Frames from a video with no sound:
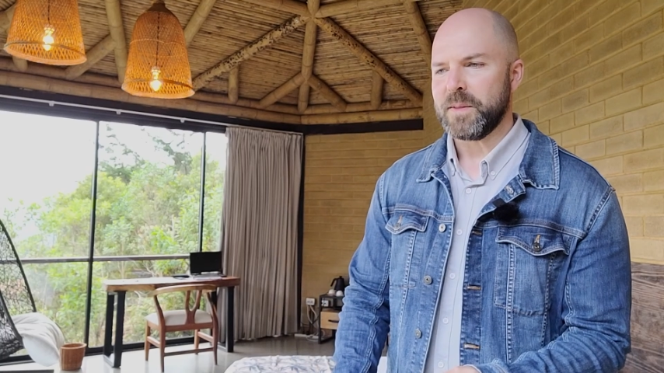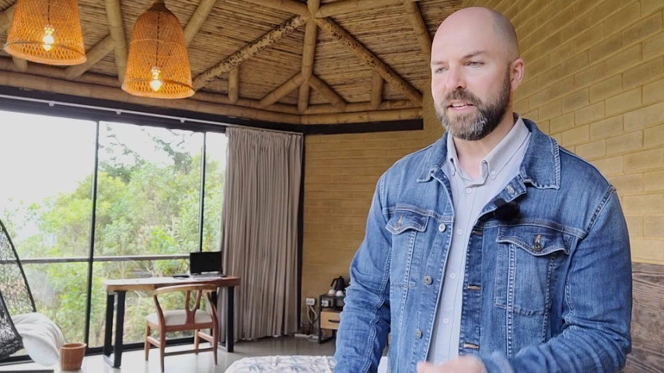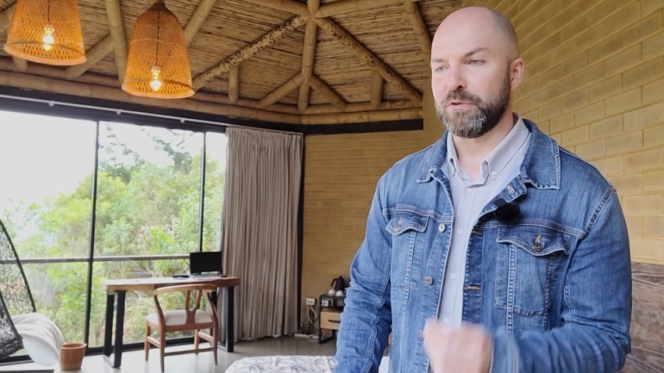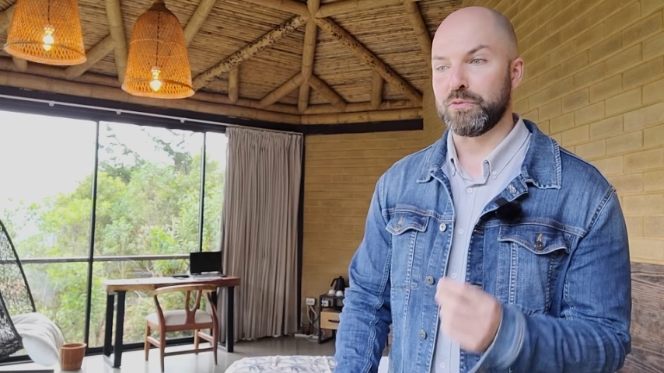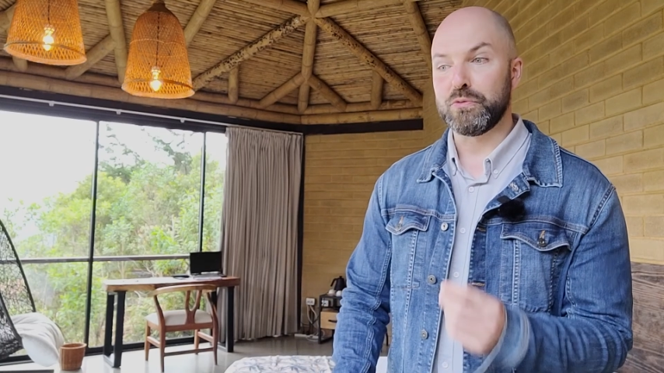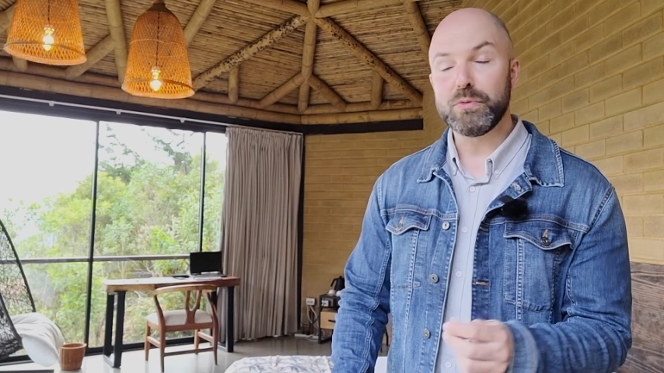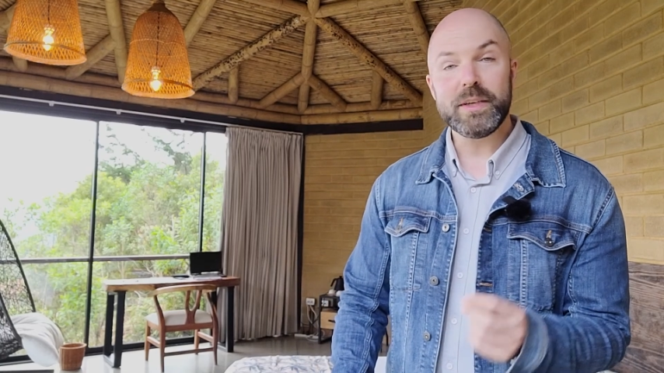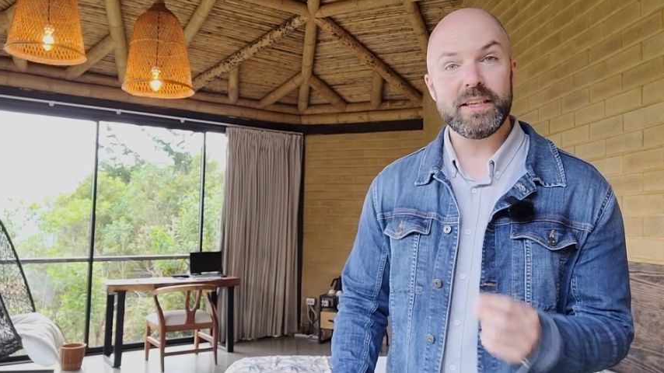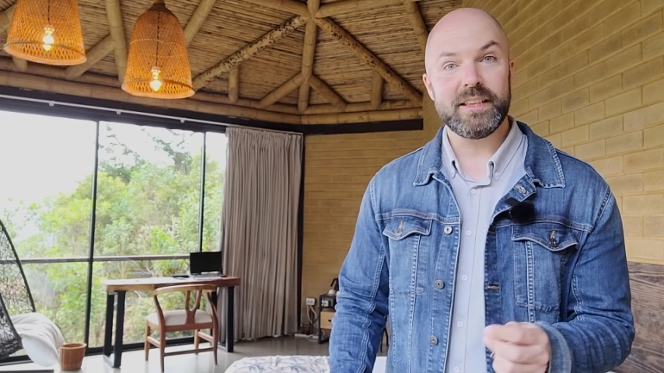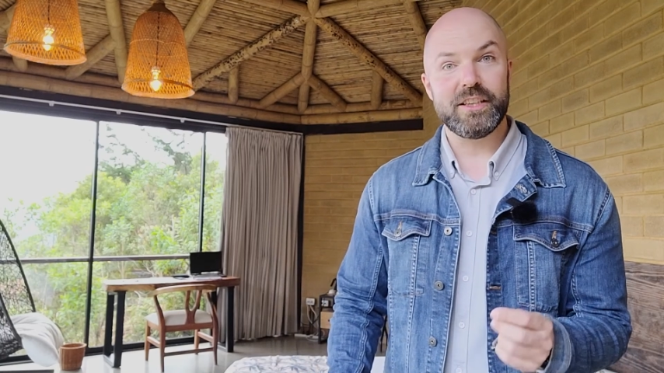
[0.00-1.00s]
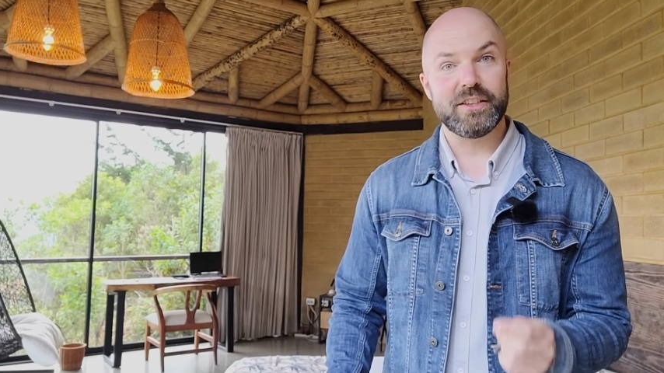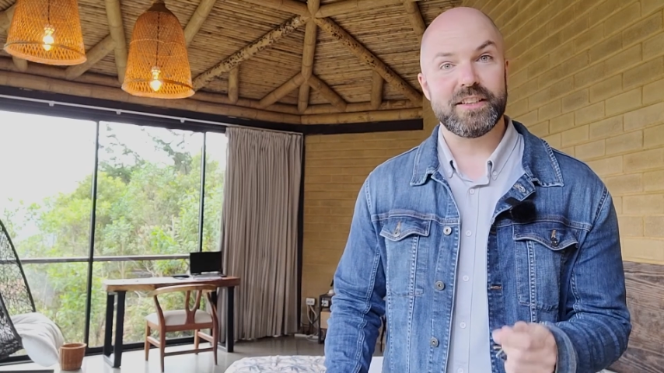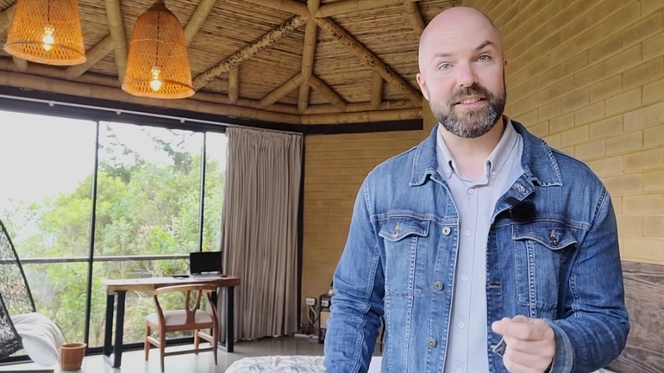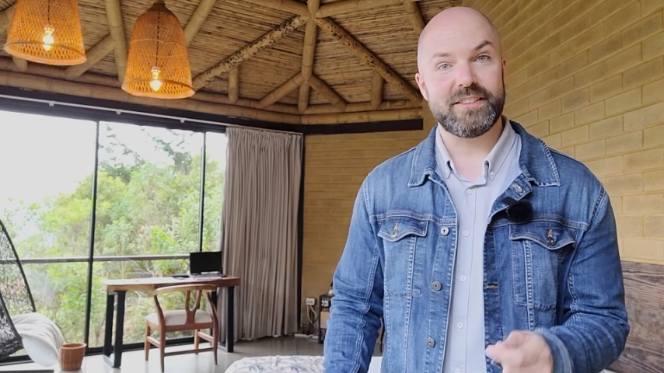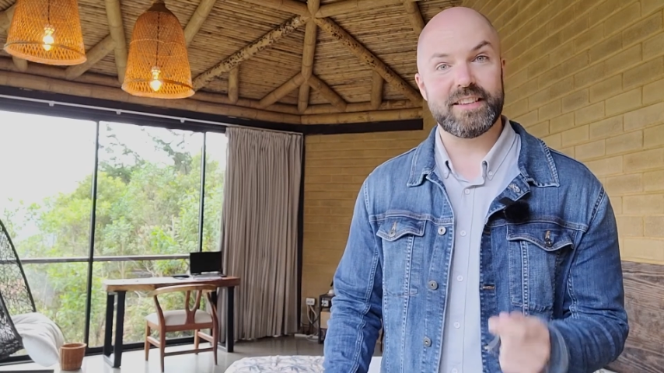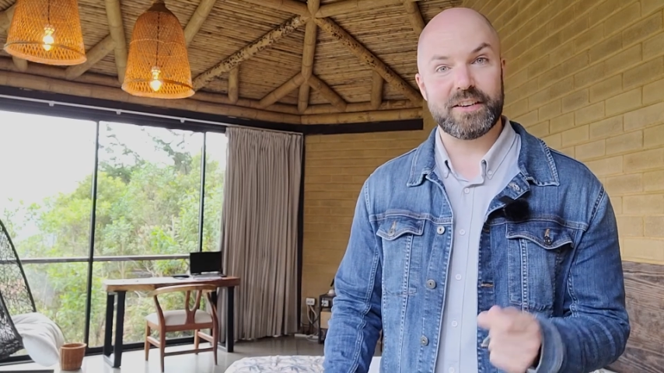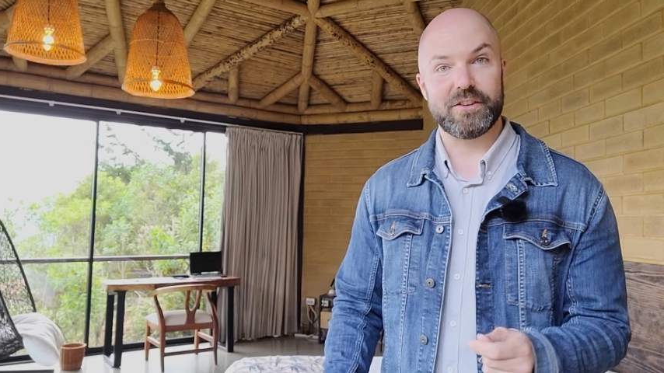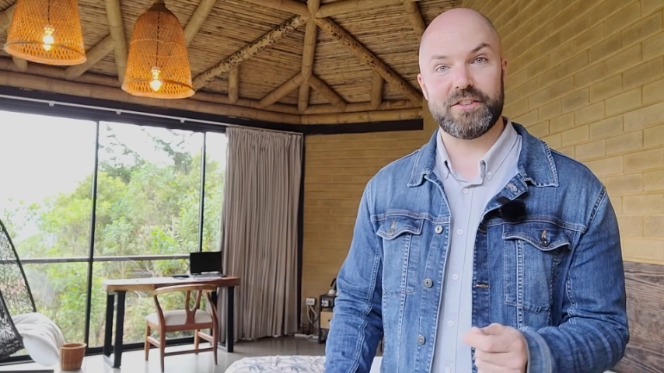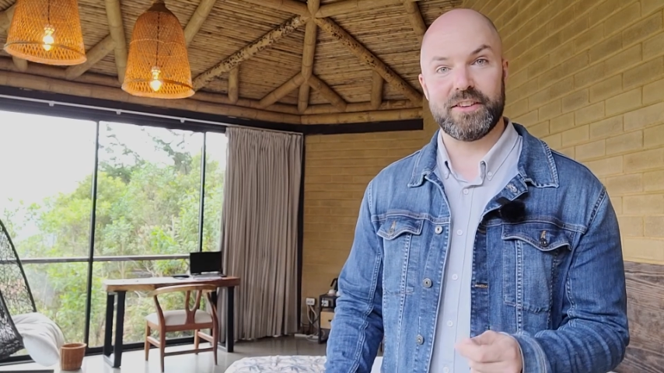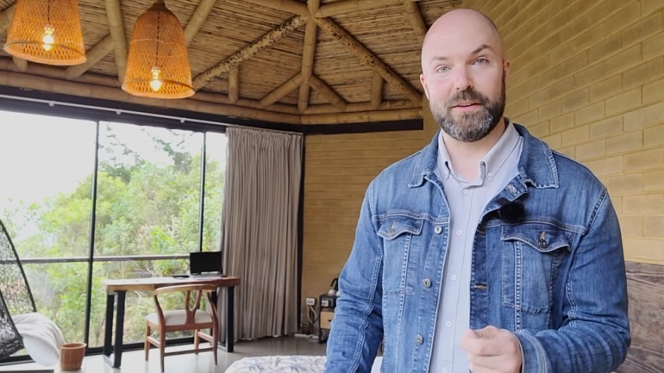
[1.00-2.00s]
is really going to set
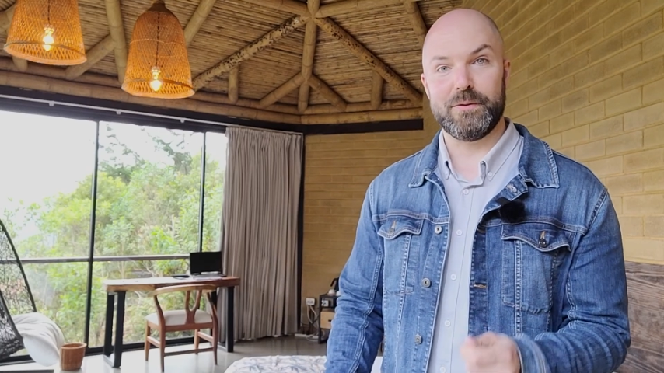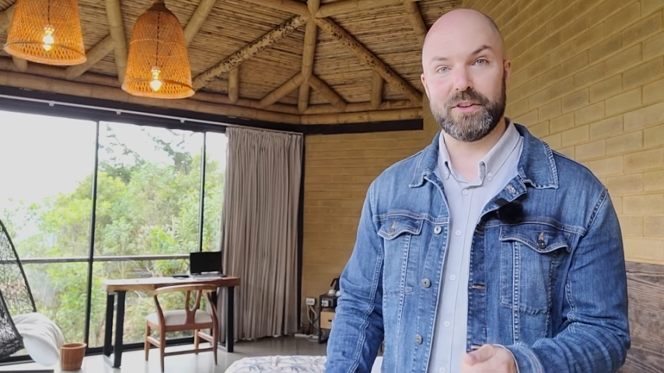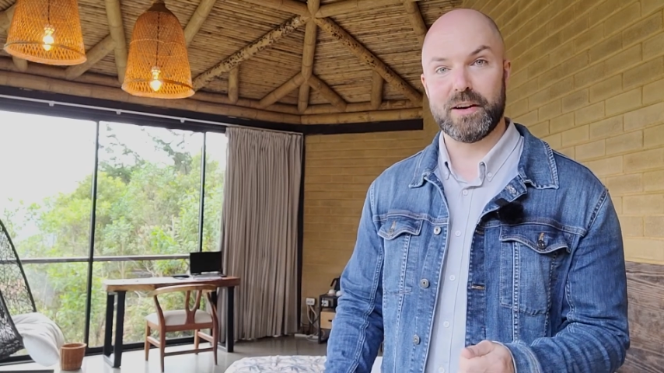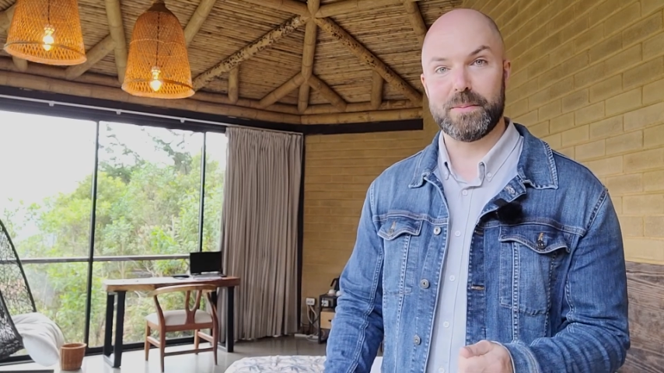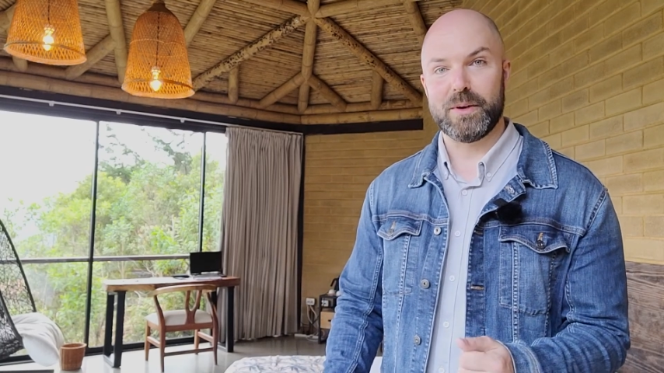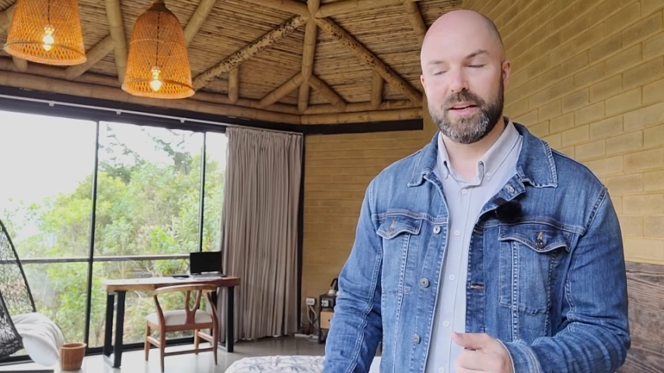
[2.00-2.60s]
ourselves up